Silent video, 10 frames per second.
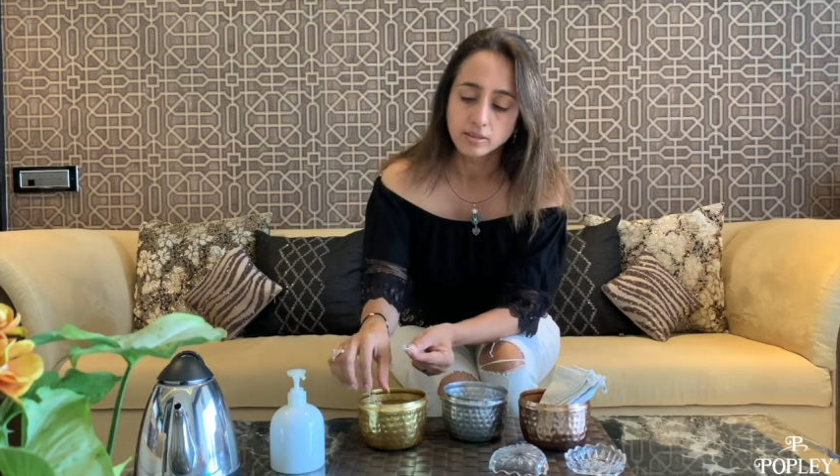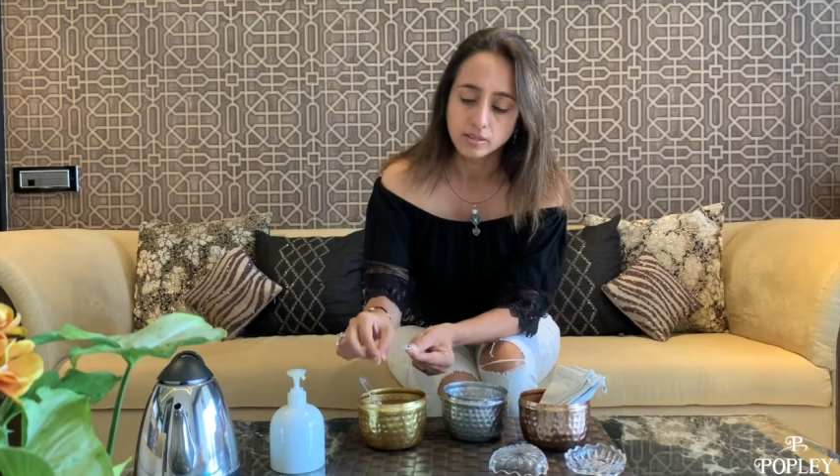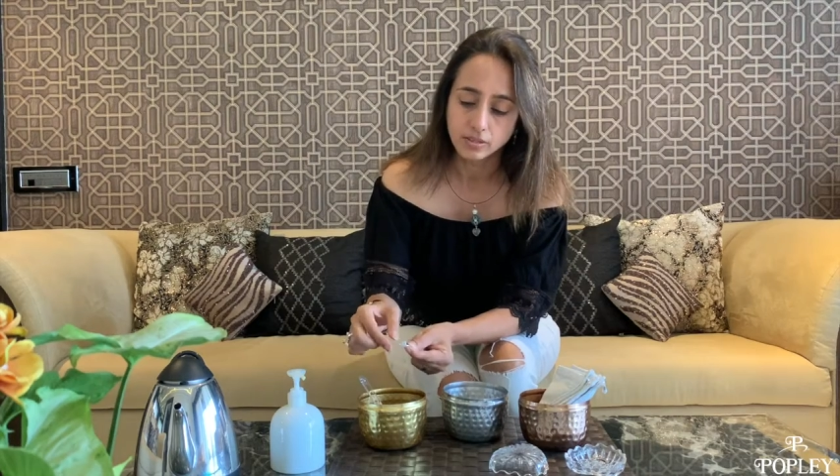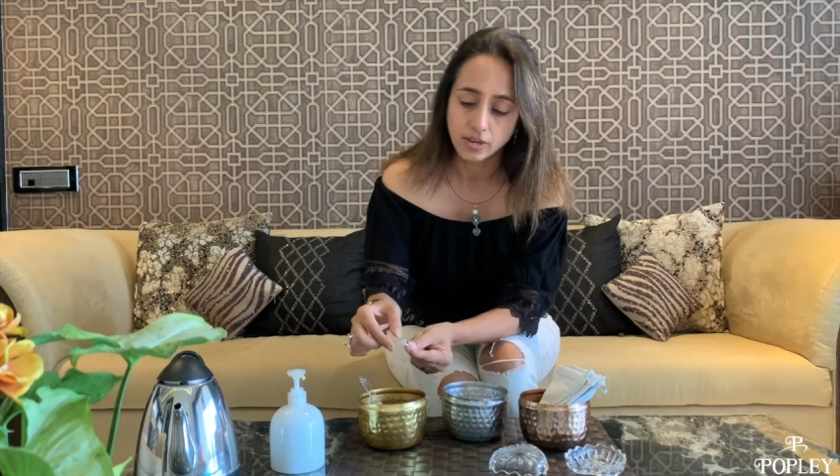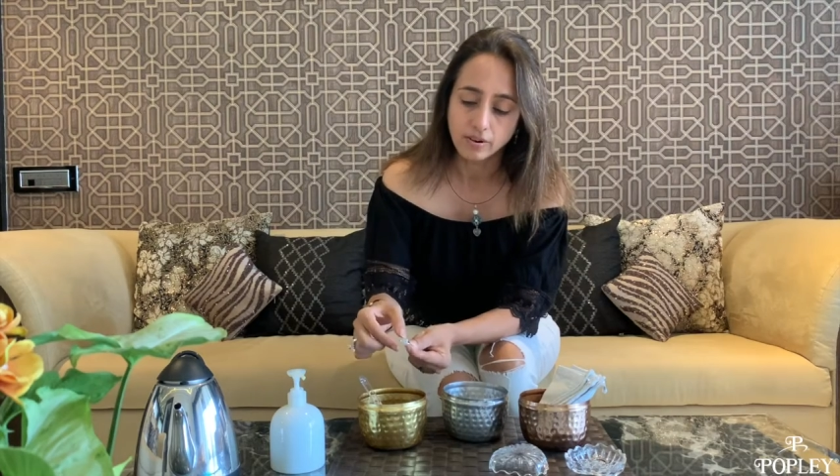
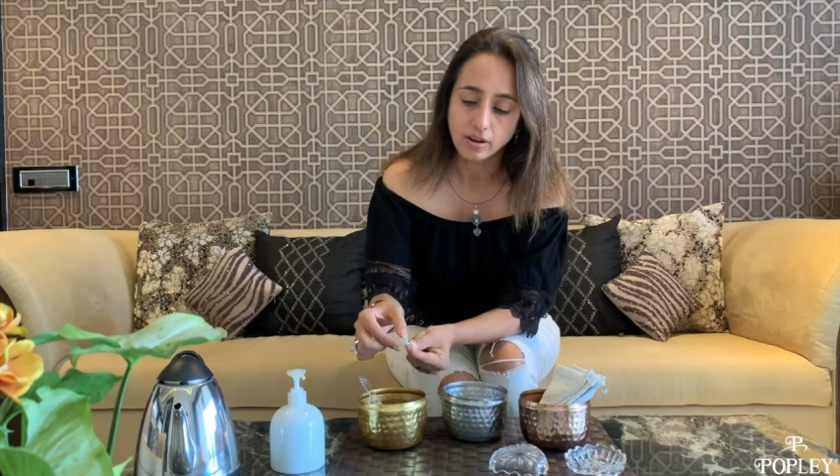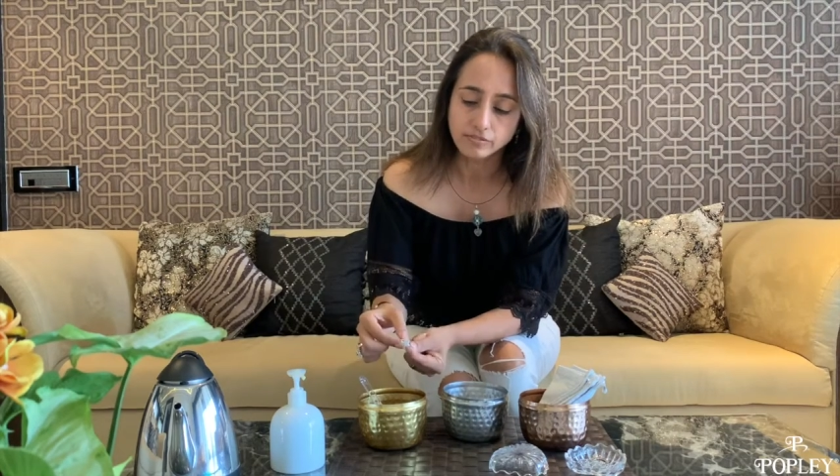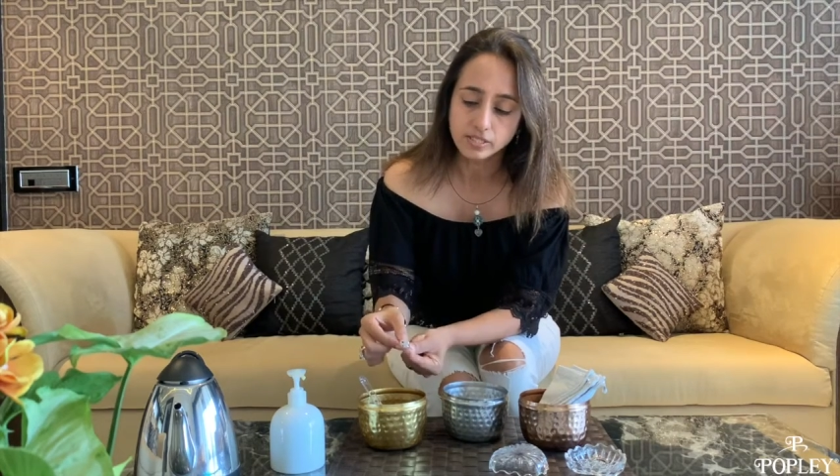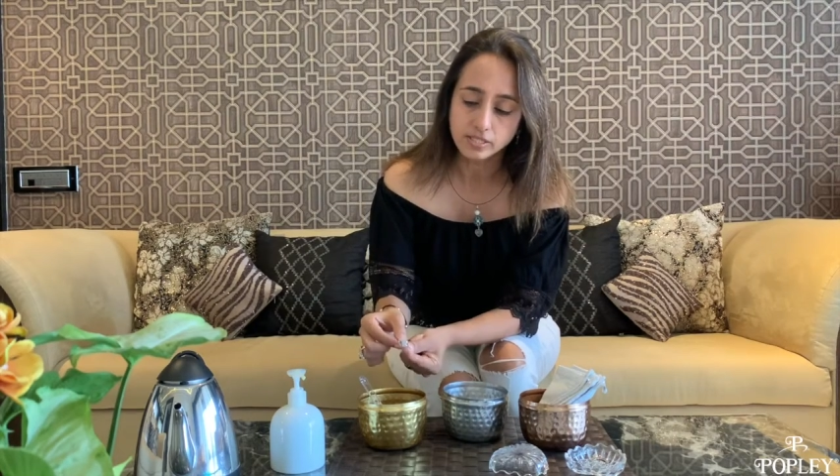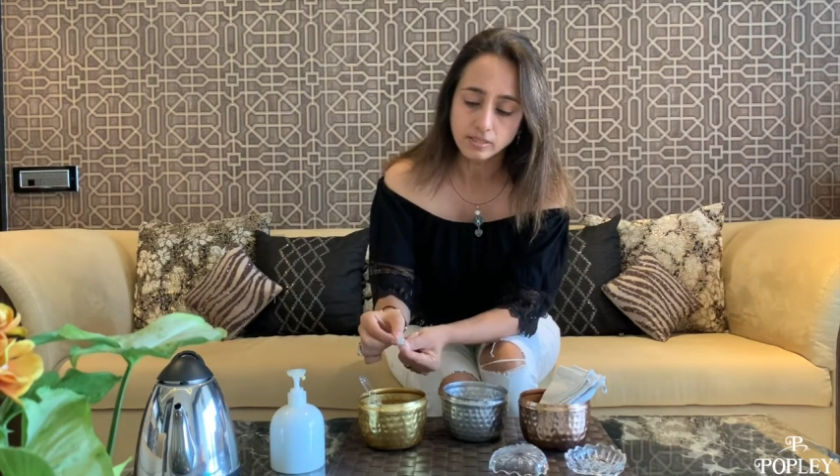
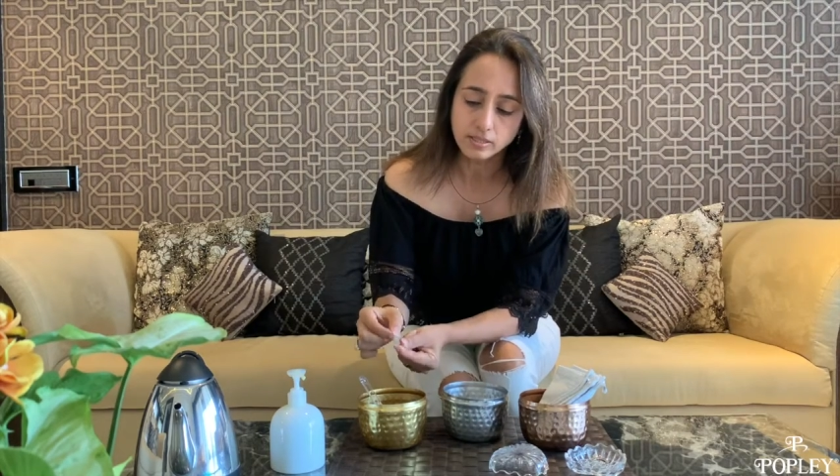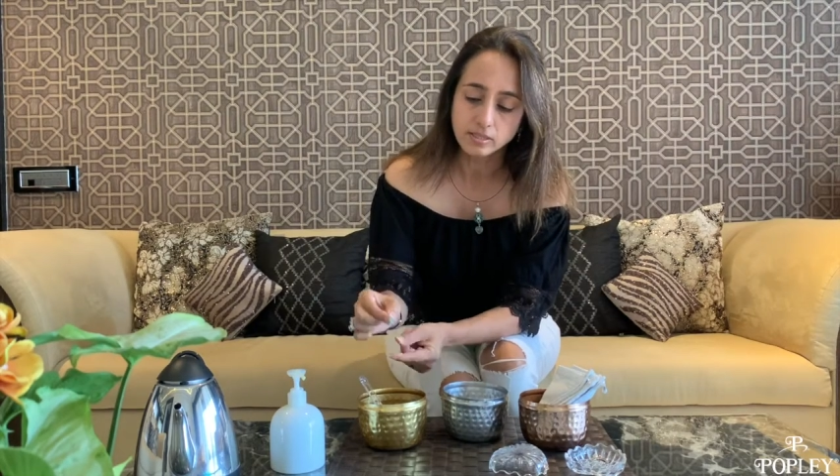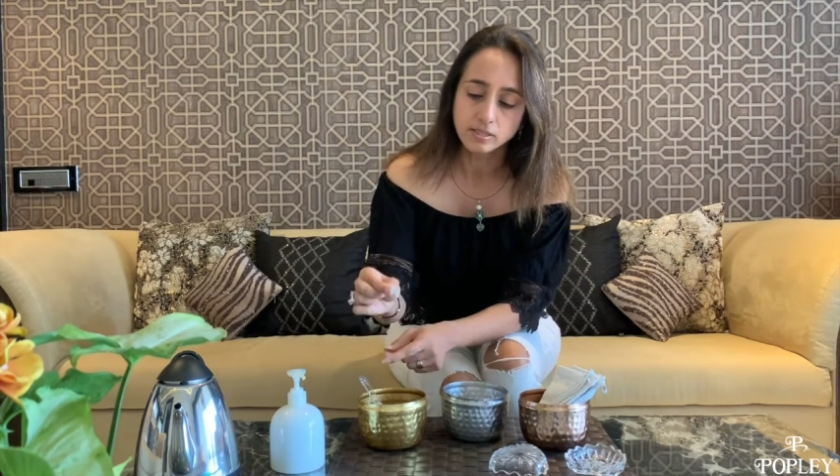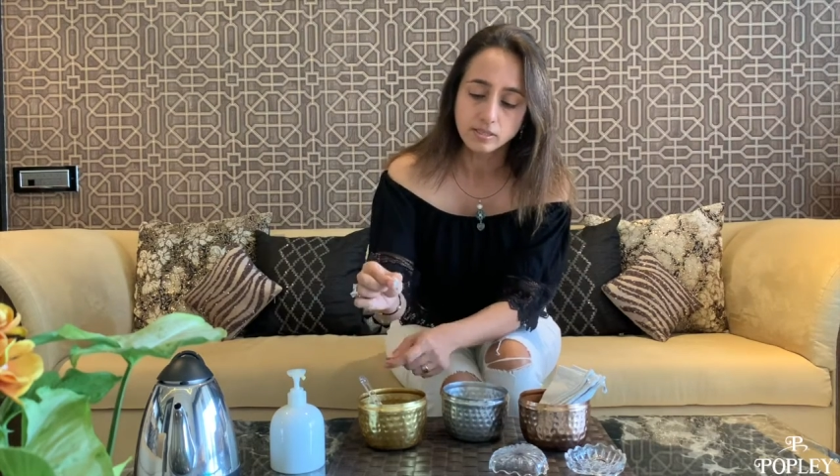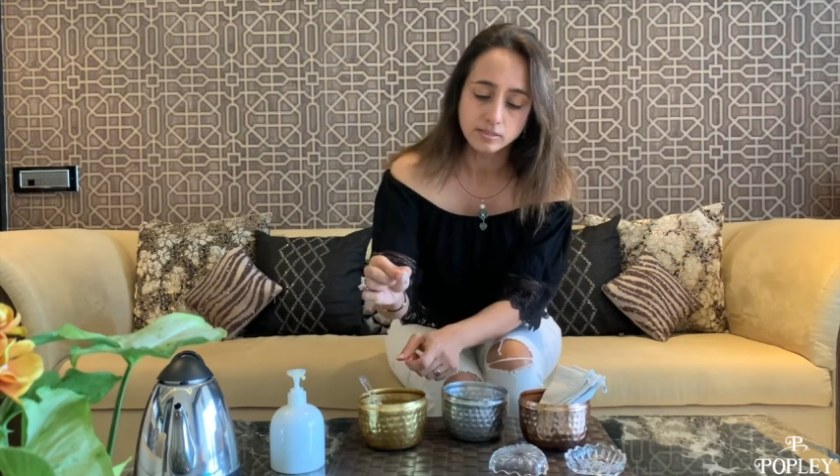Thereafter,
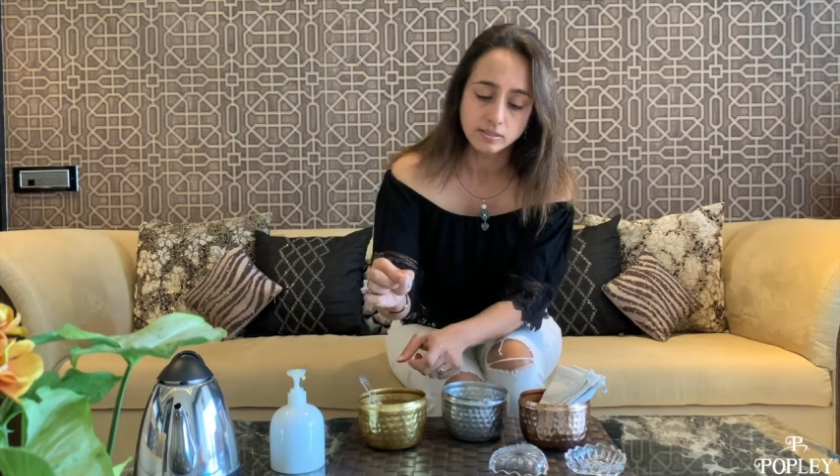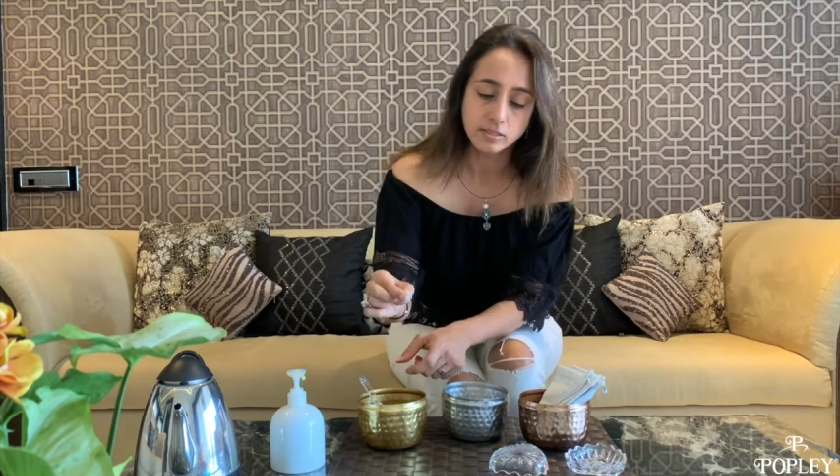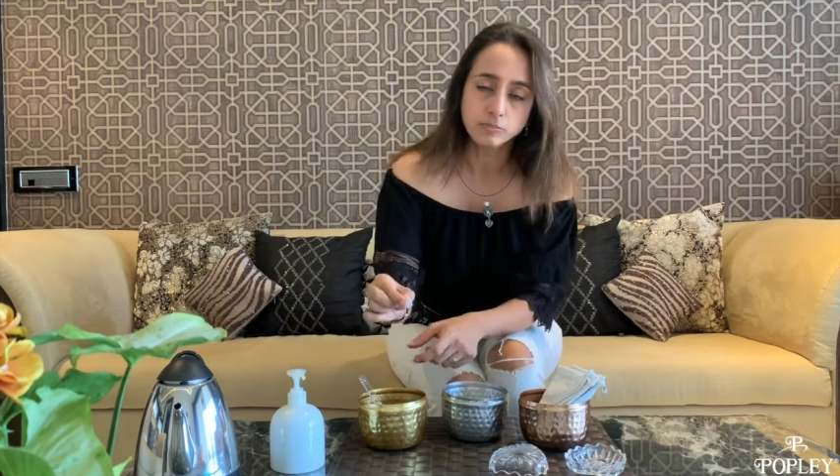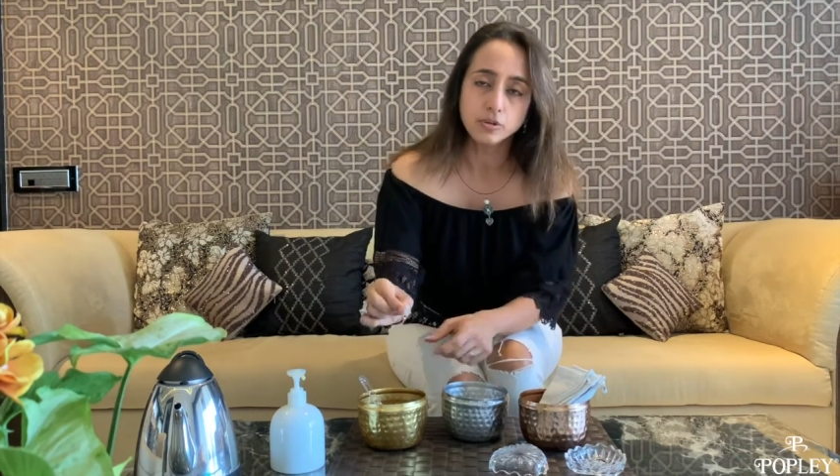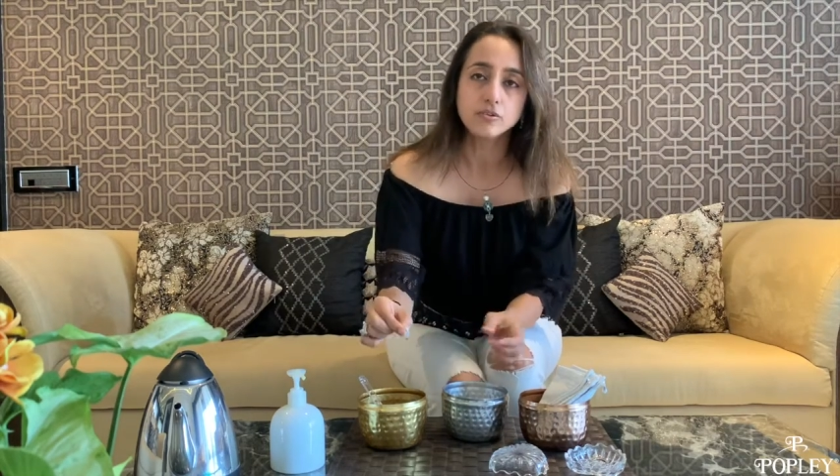
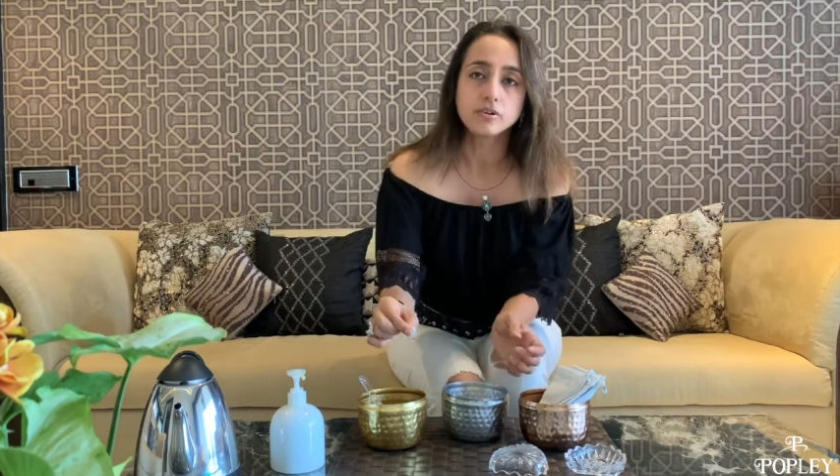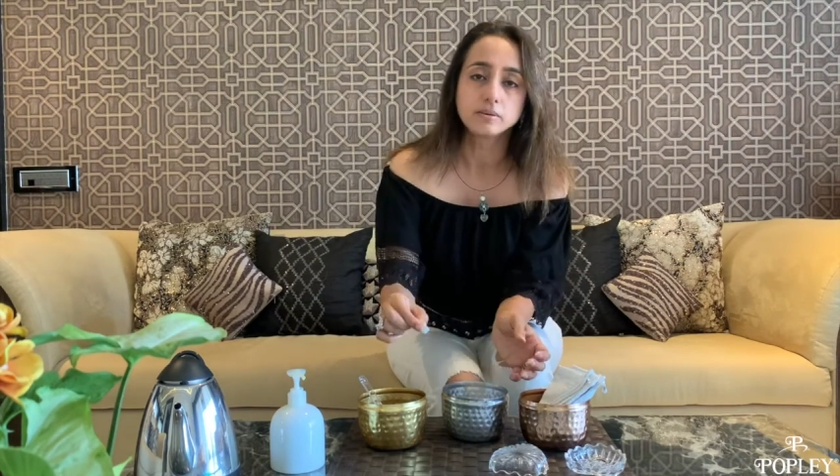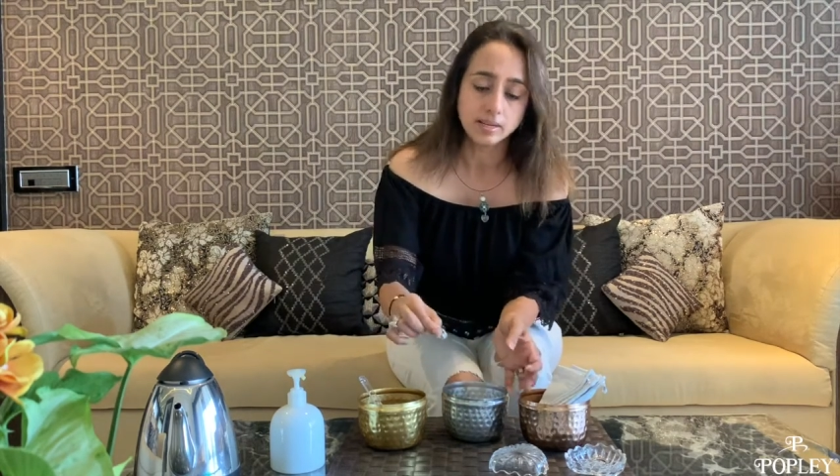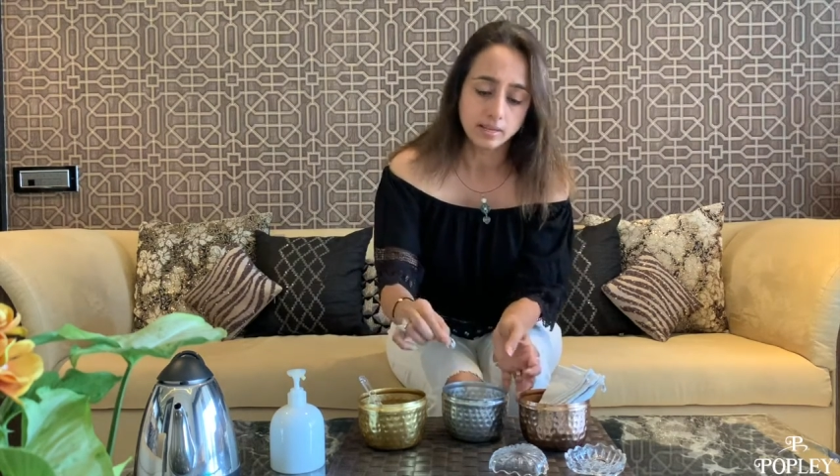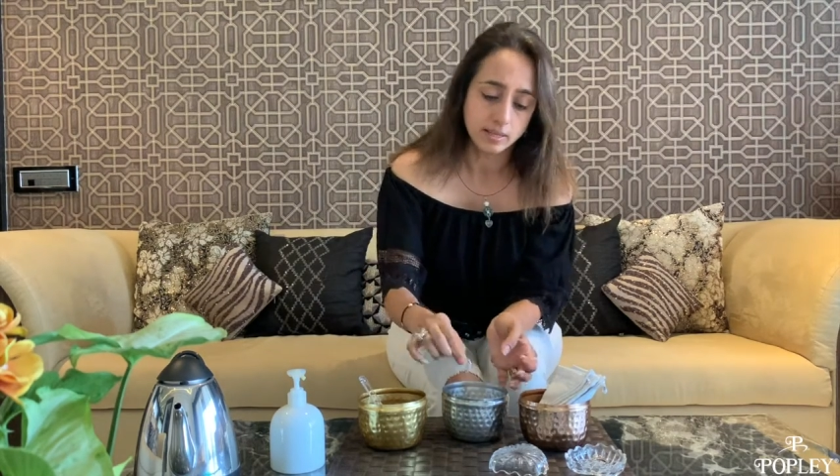dip your ring